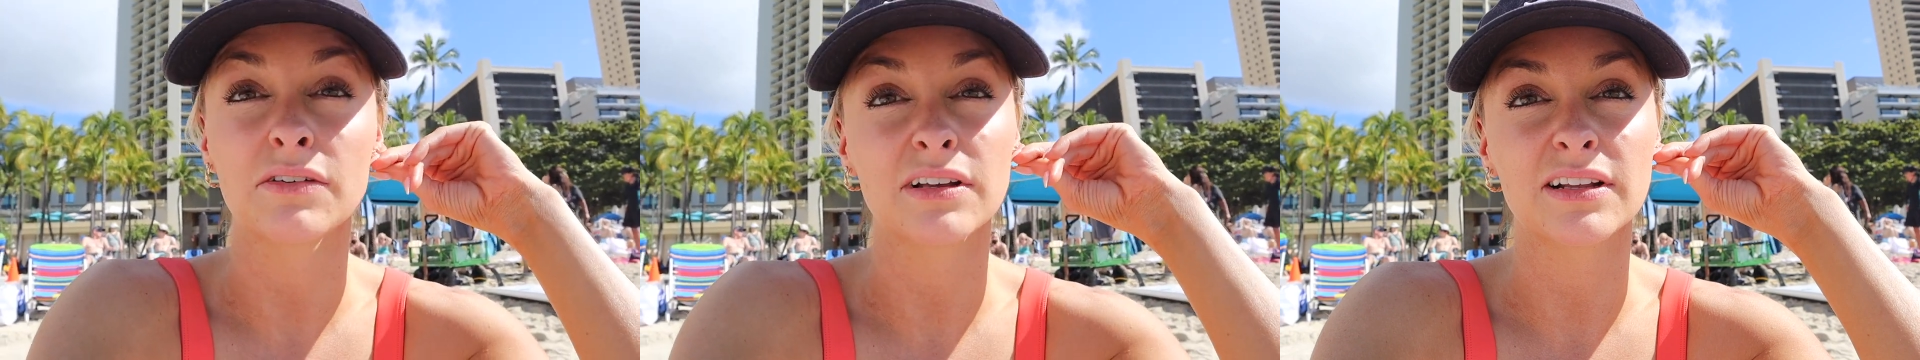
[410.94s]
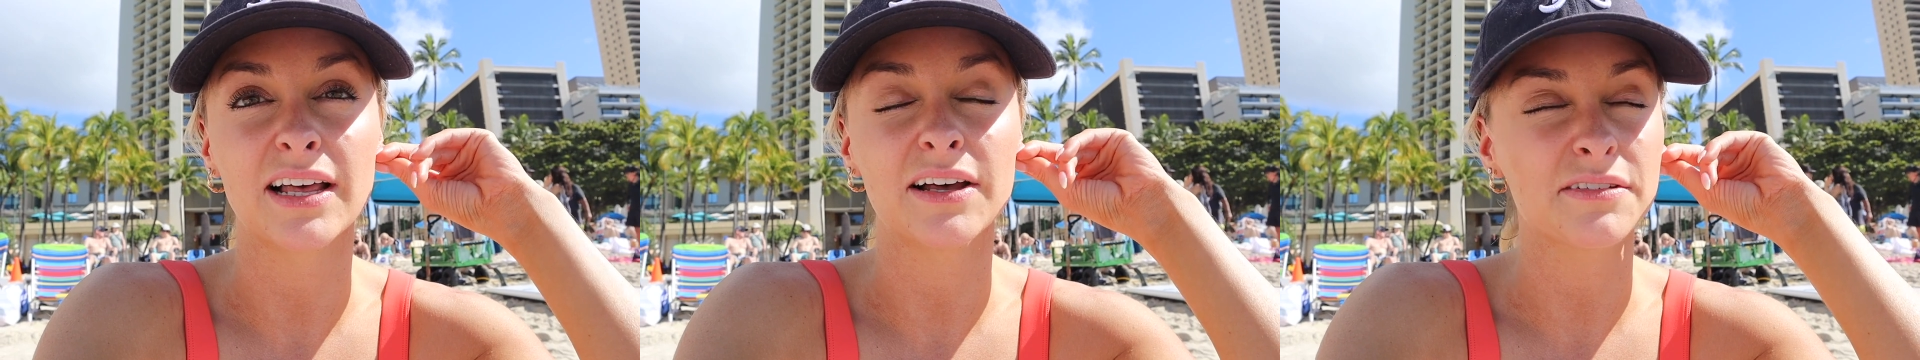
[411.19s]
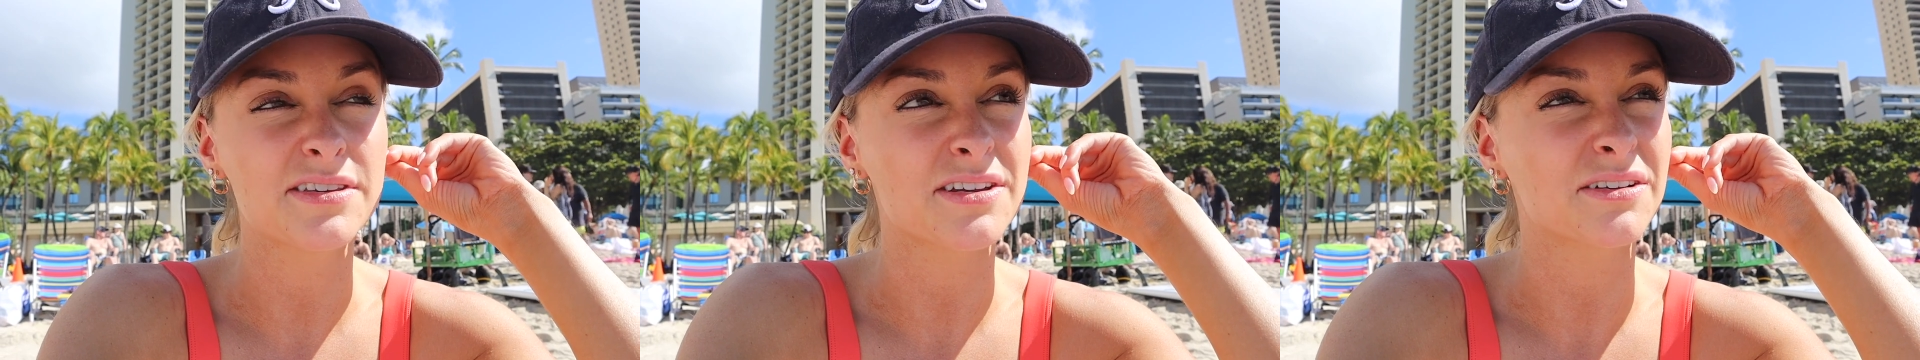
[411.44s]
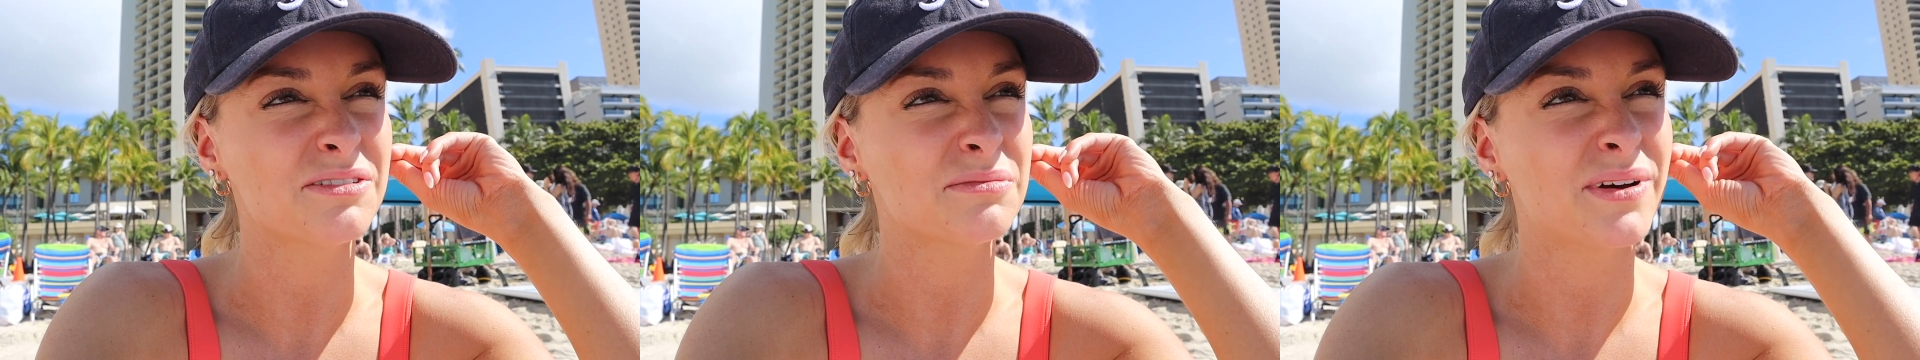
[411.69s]
really loud, so
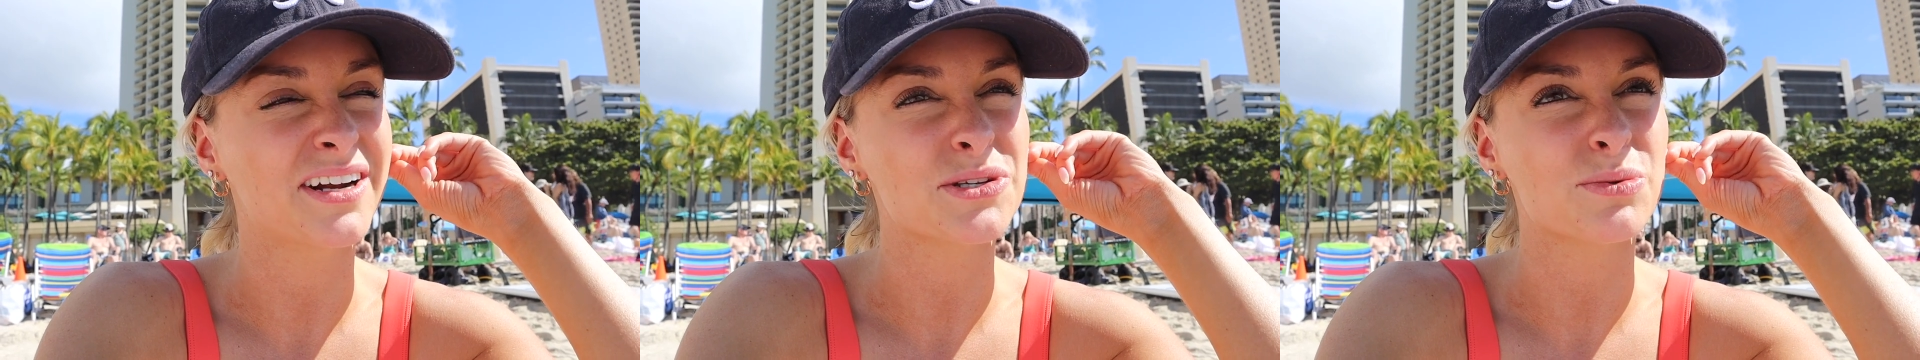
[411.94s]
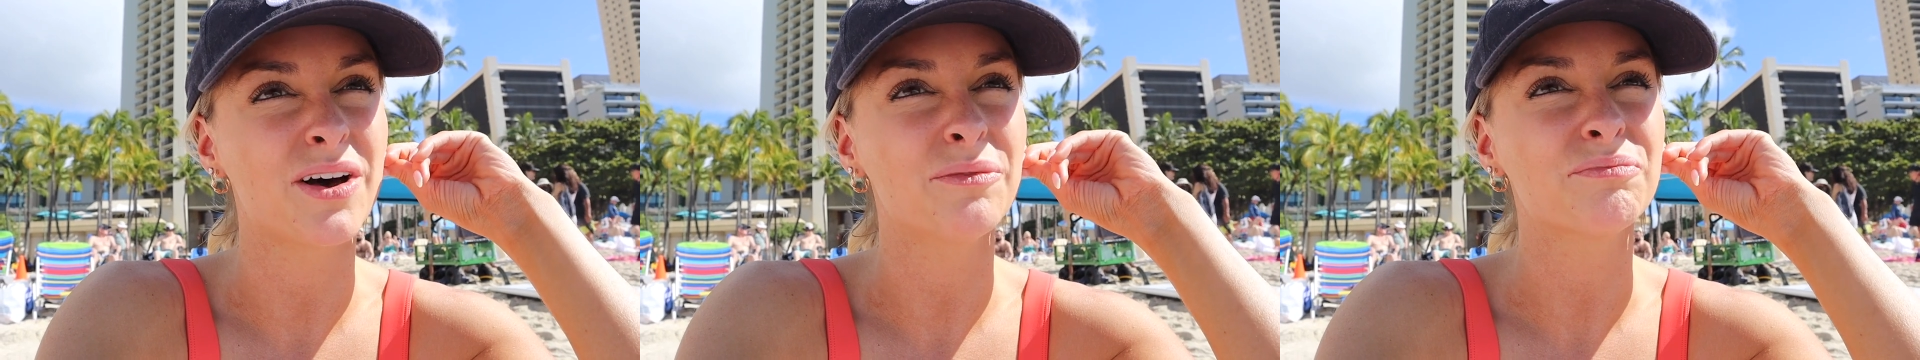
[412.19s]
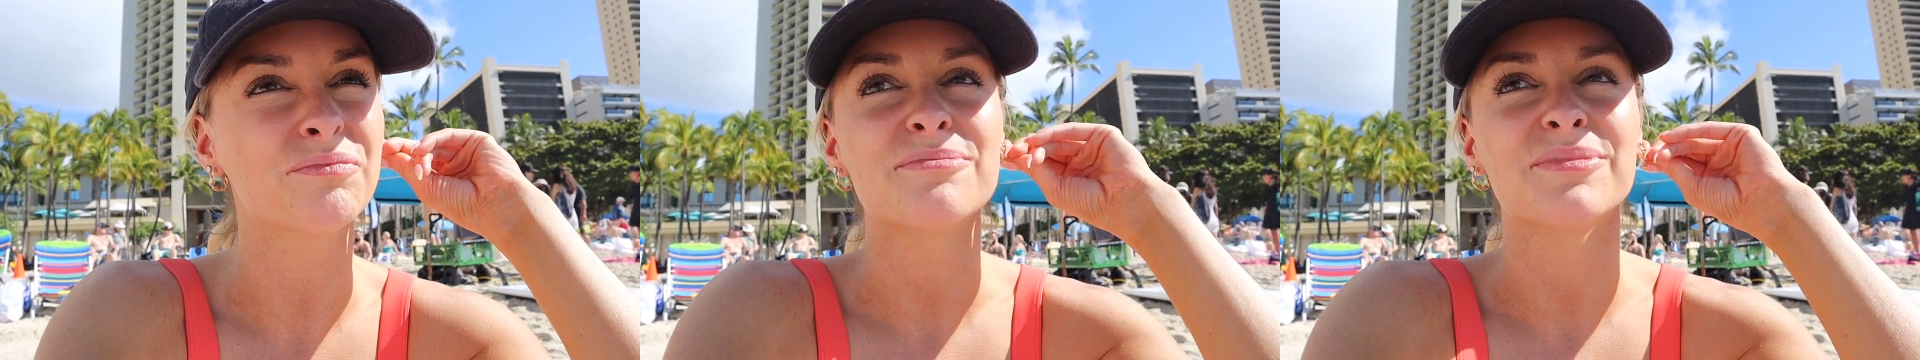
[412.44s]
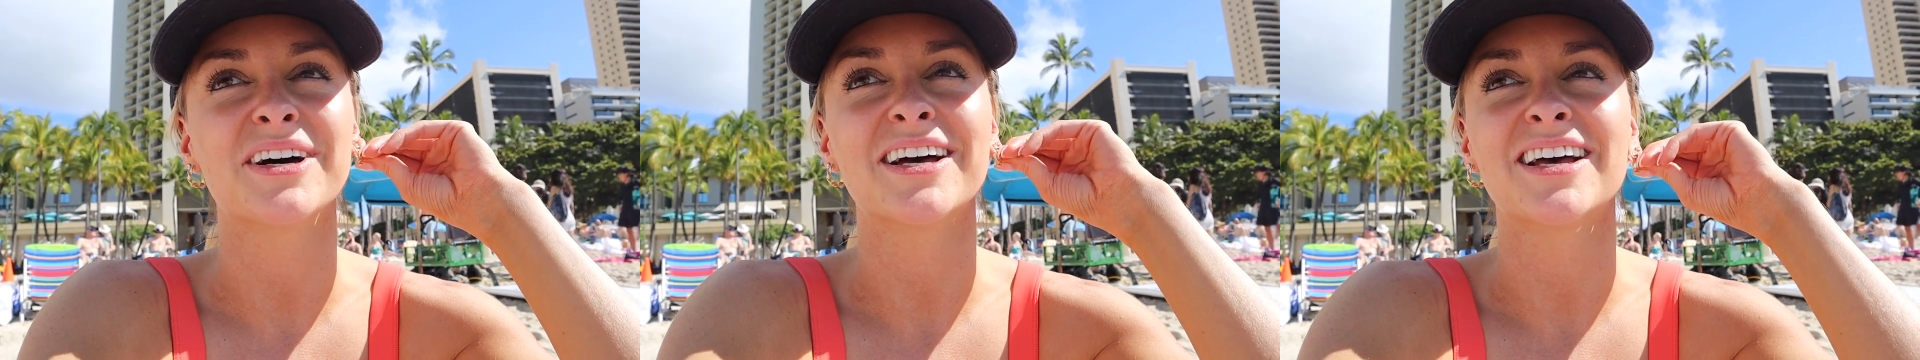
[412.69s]
might as well.
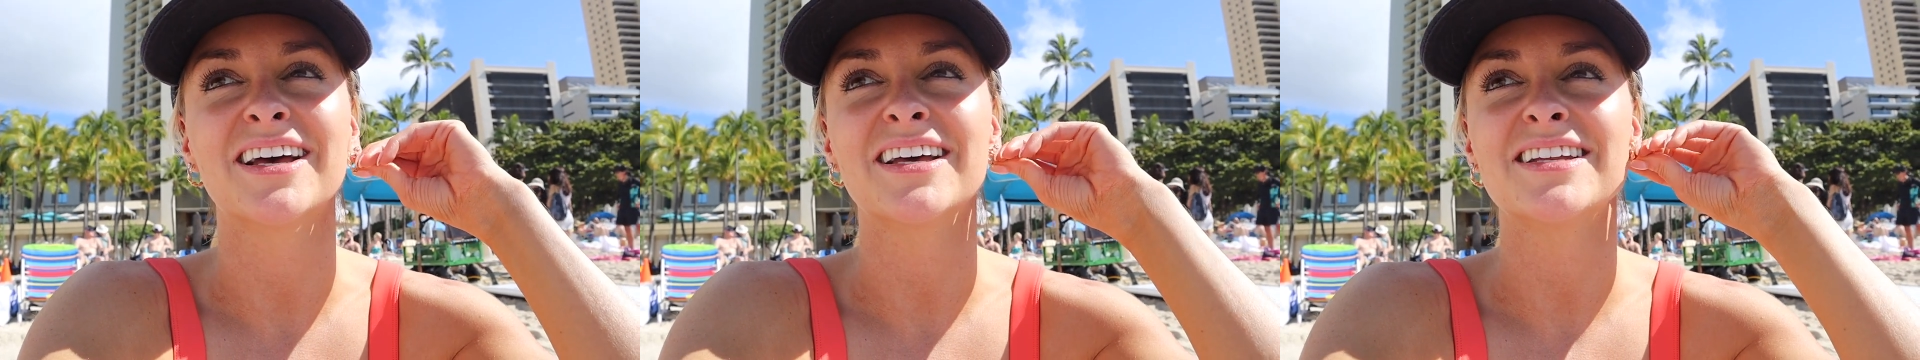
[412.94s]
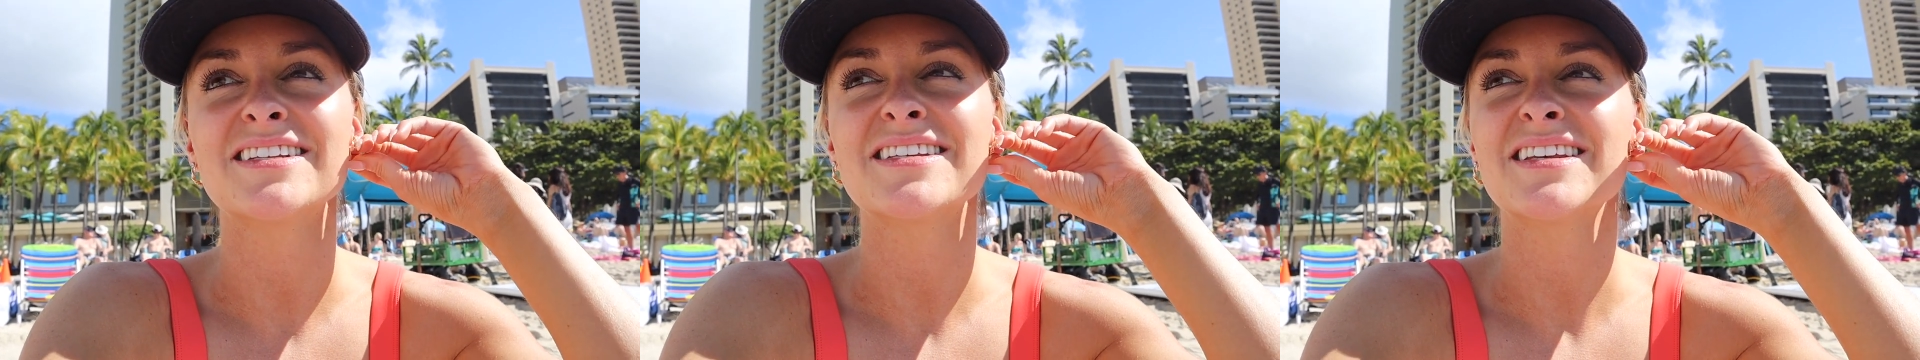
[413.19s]
But